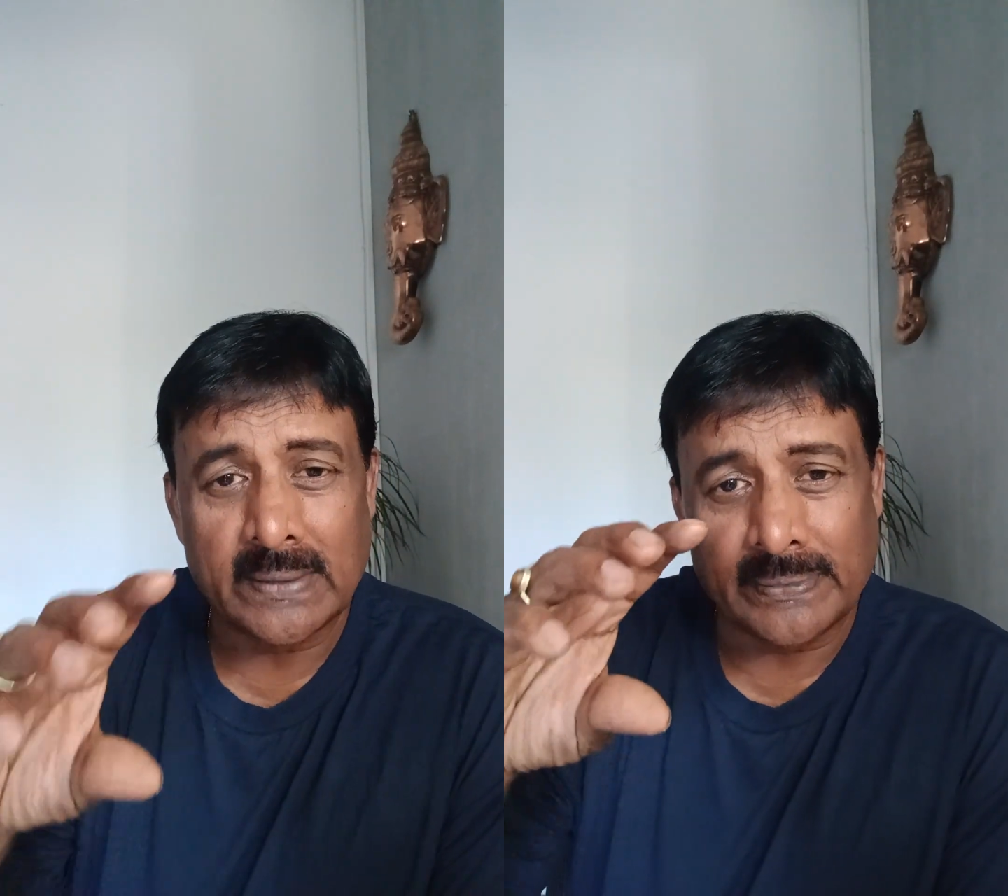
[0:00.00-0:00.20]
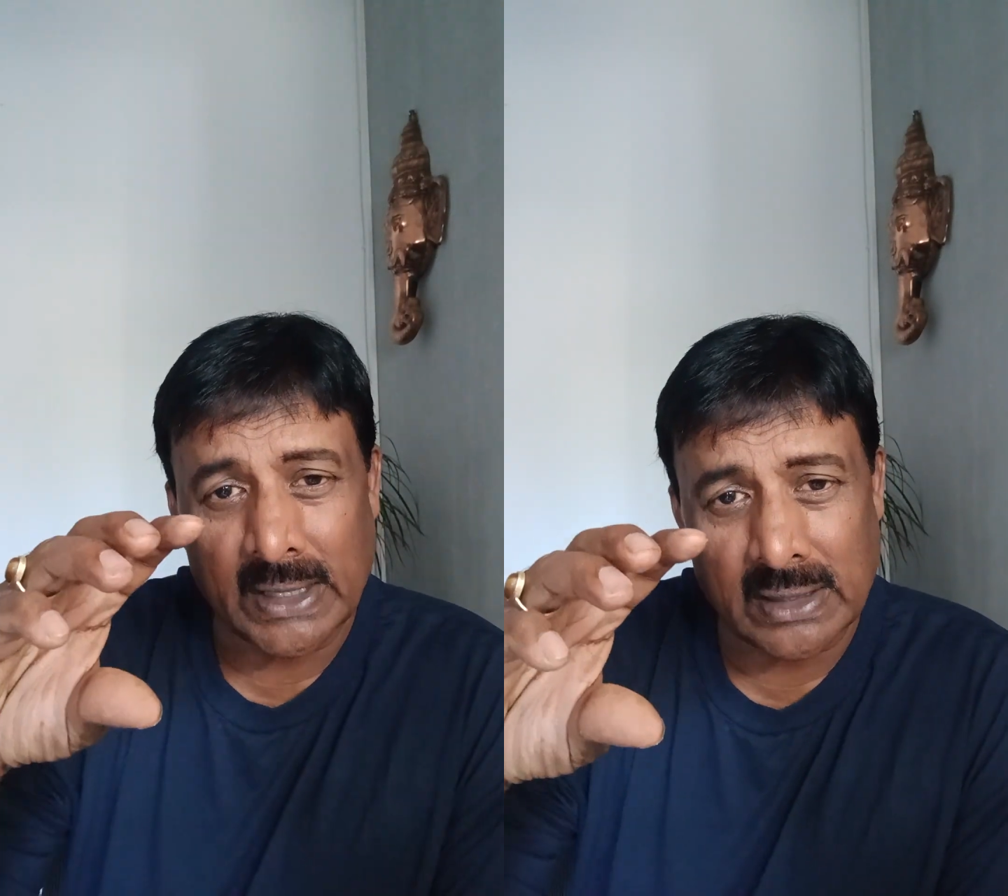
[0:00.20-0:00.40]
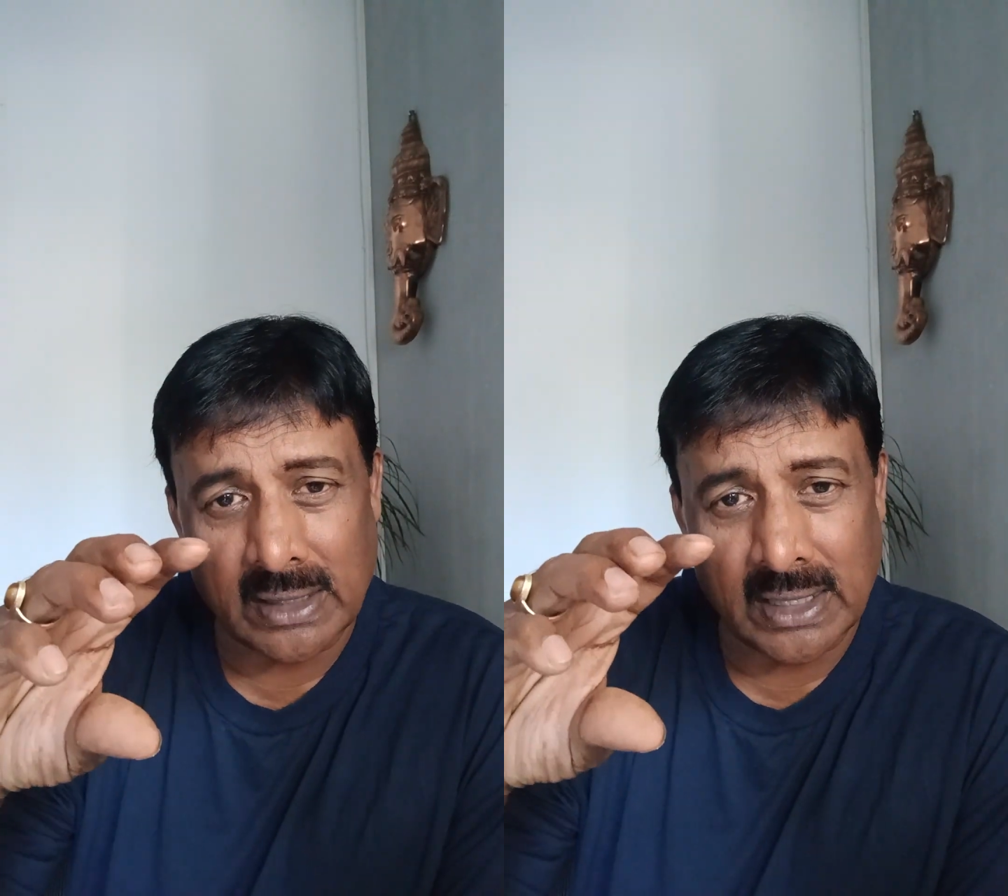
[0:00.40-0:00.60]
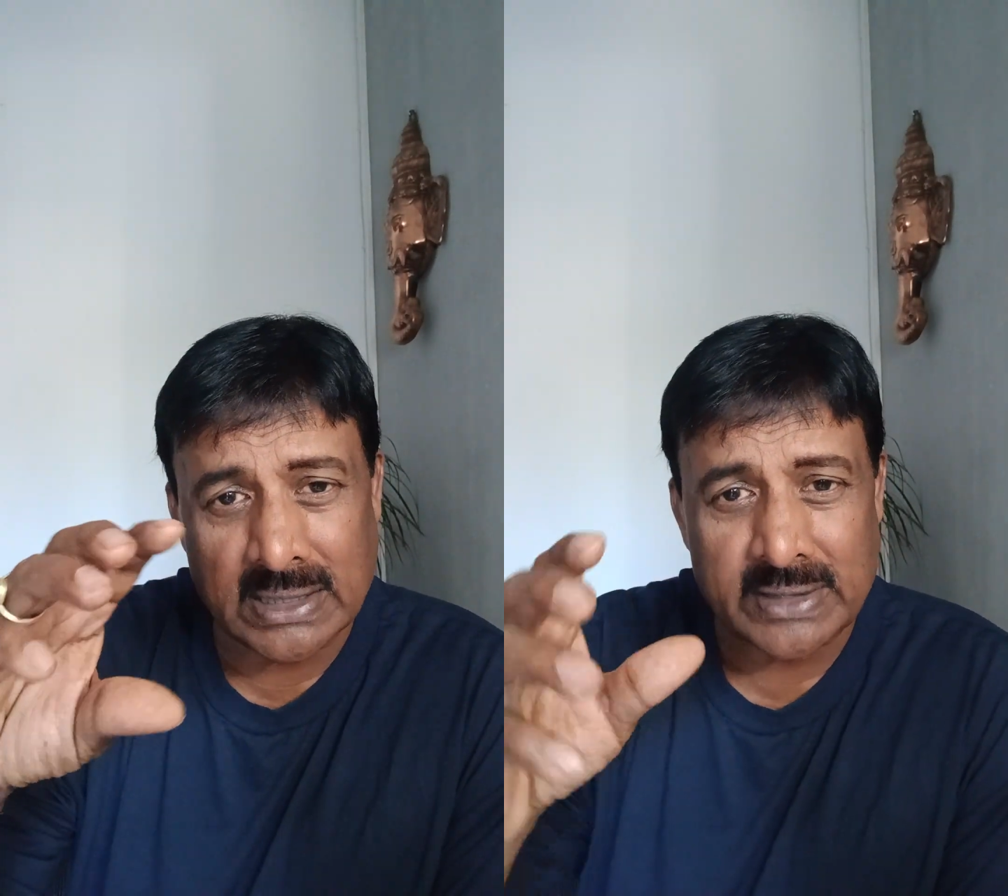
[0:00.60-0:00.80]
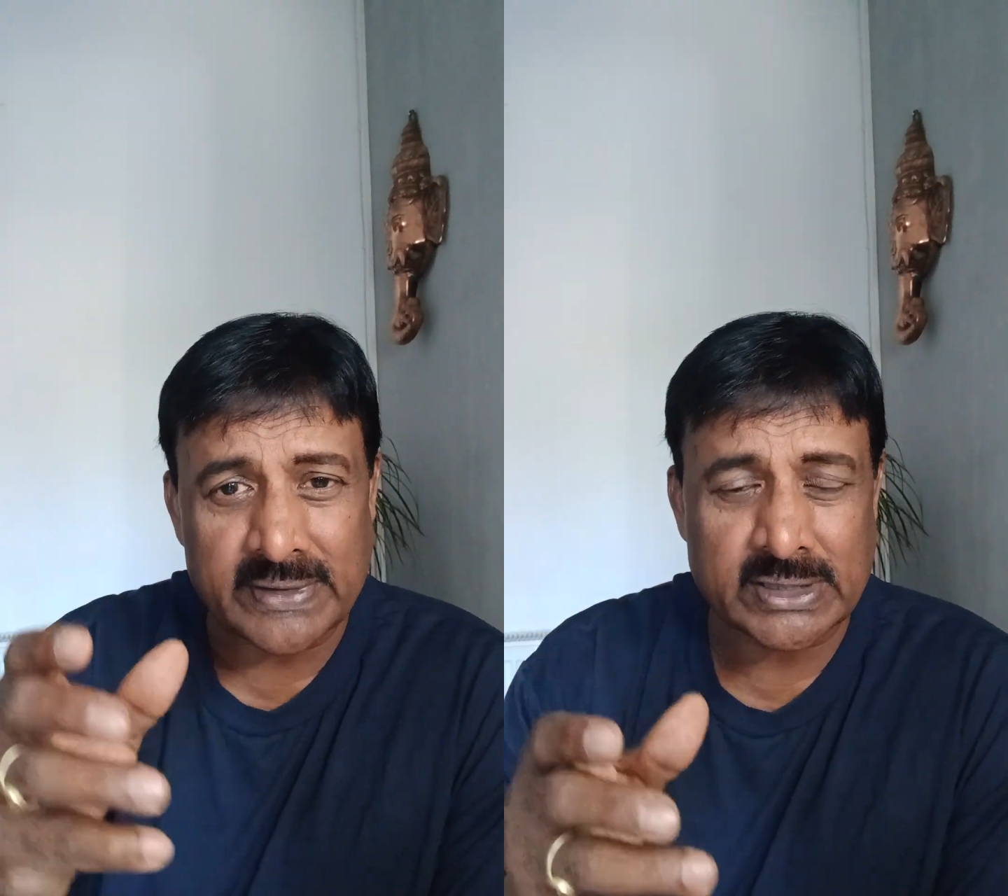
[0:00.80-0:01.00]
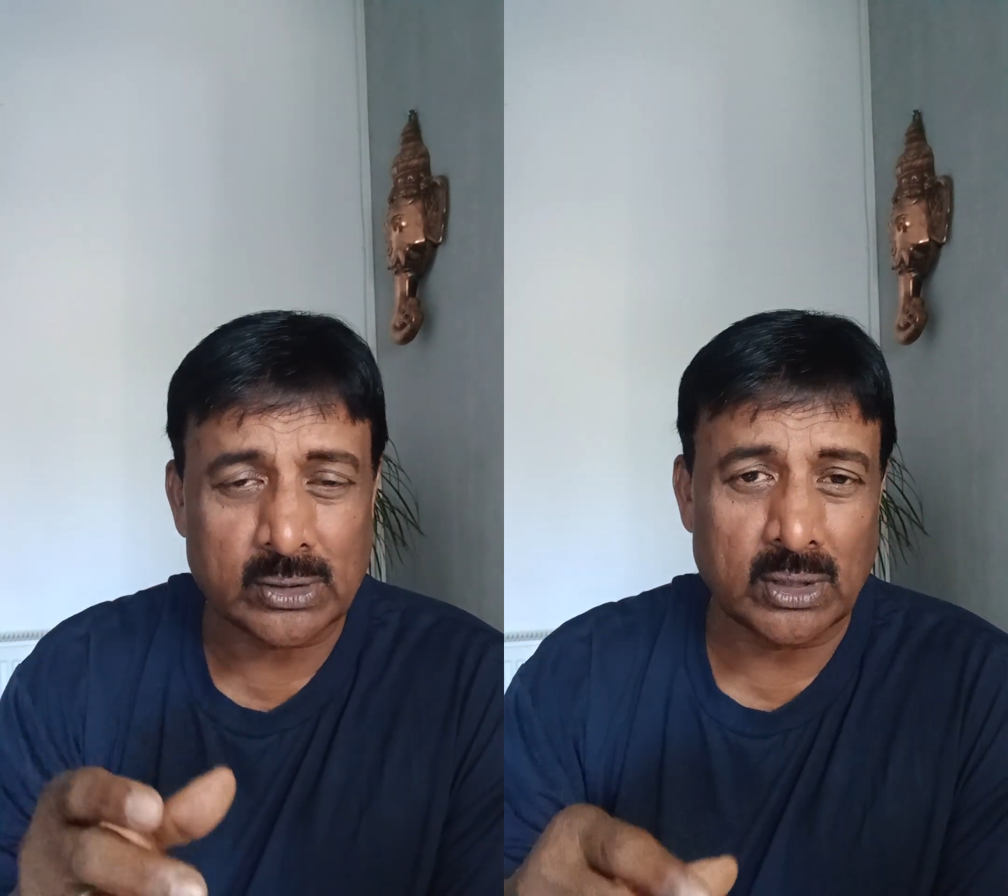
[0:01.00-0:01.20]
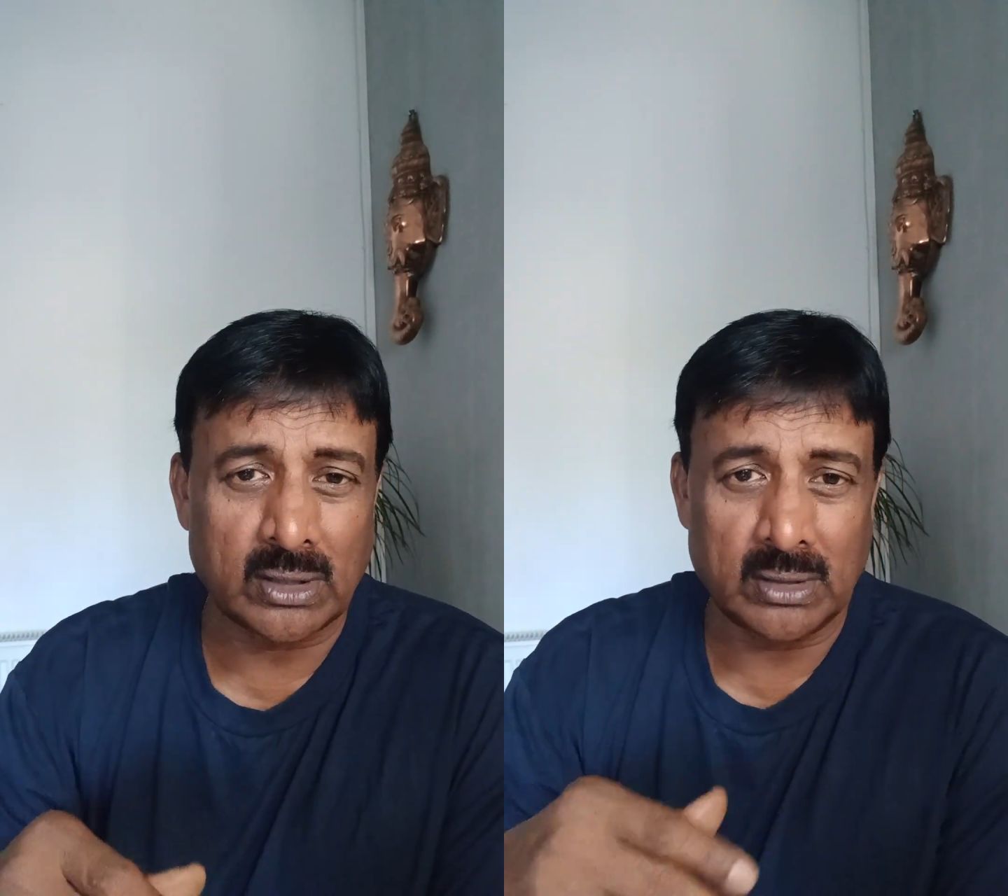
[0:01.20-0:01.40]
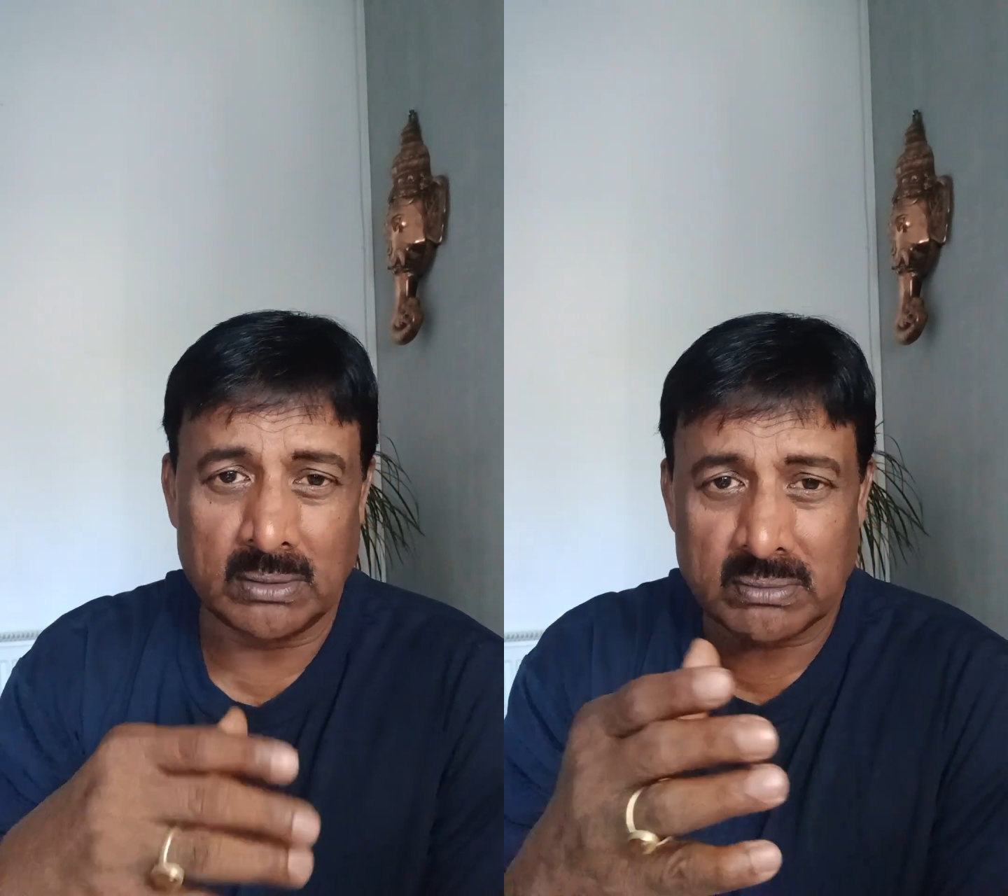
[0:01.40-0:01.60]
then
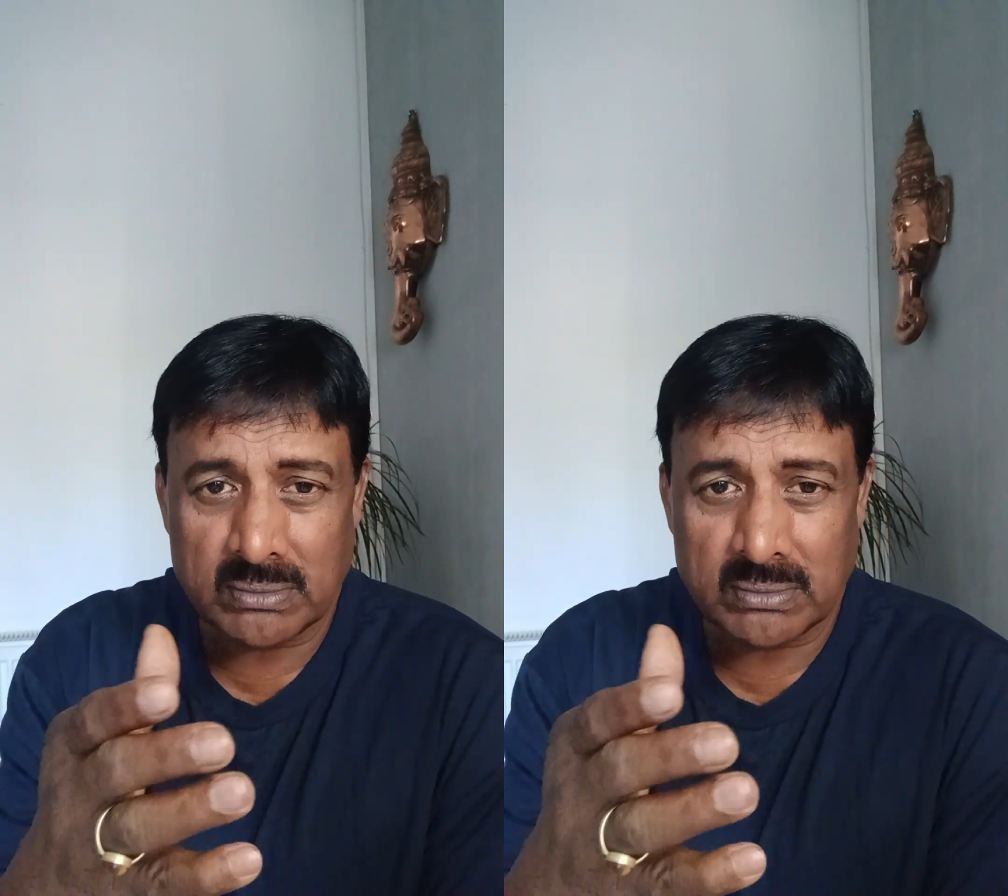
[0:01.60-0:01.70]
interventricular